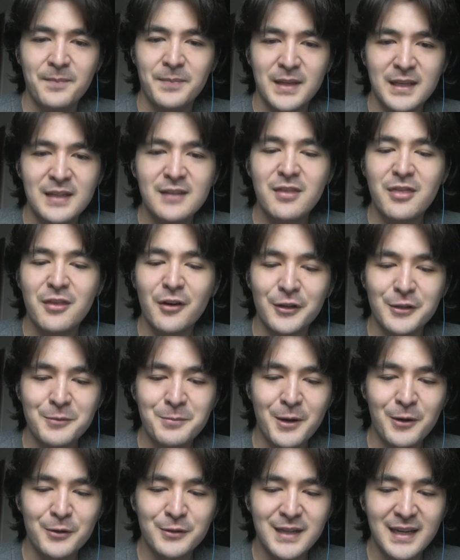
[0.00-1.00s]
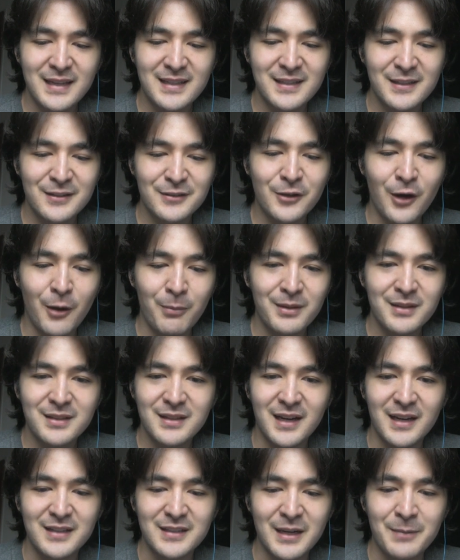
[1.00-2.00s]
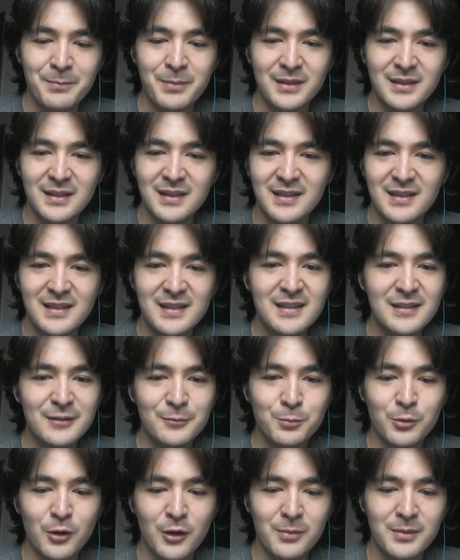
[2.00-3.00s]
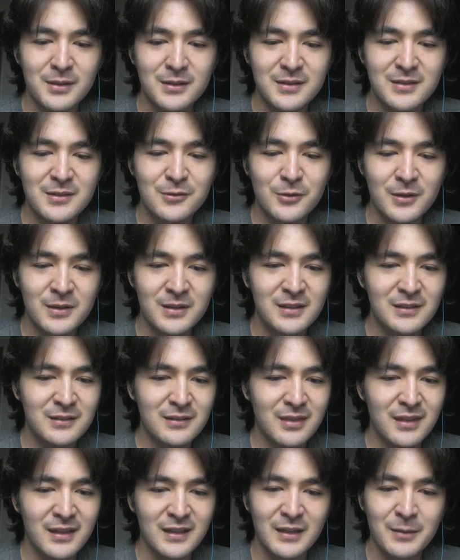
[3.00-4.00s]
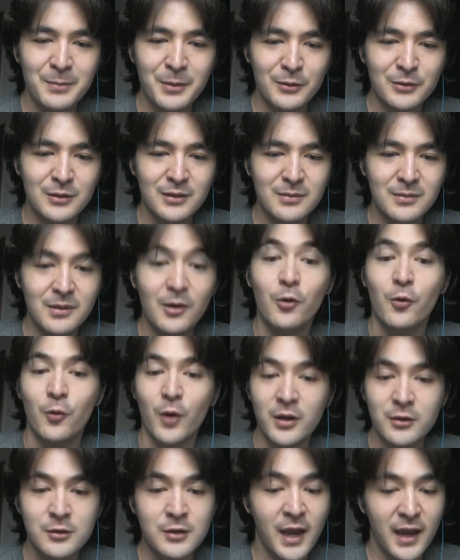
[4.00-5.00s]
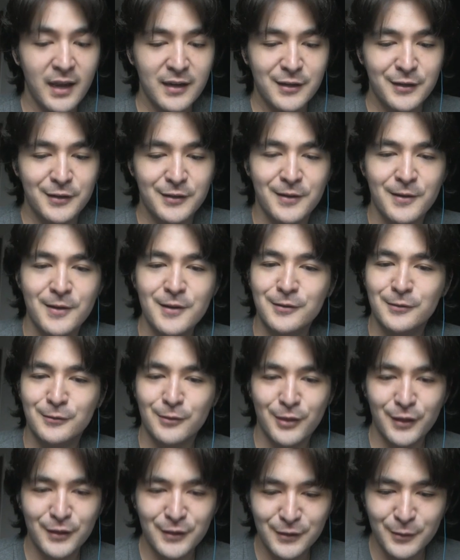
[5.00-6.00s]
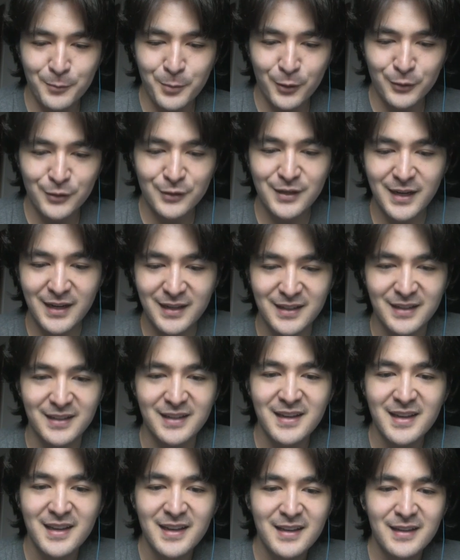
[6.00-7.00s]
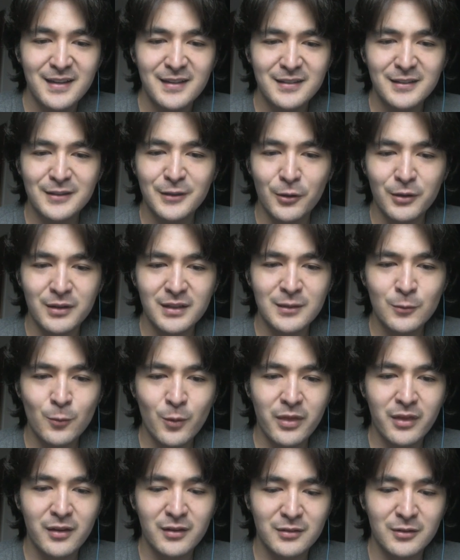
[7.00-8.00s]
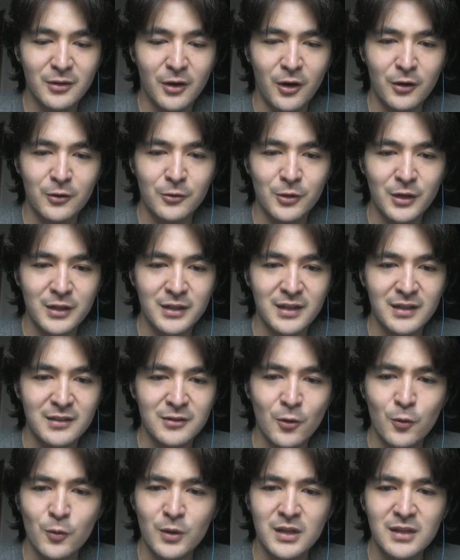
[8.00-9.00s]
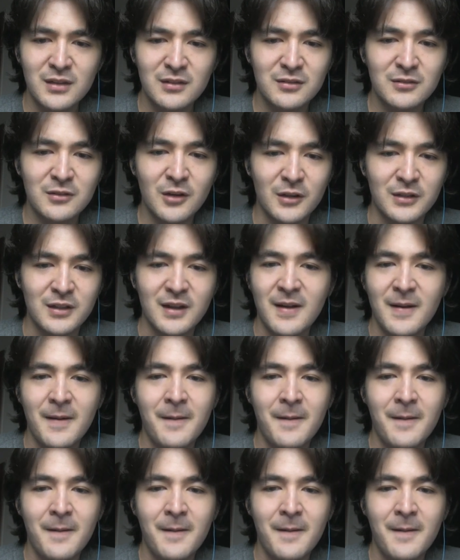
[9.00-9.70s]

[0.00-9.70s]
He thought about getting his goblin hut up, but he's thinking about attacking. He's thinking about attacking. Is he going in with his hog rider? No, he's not.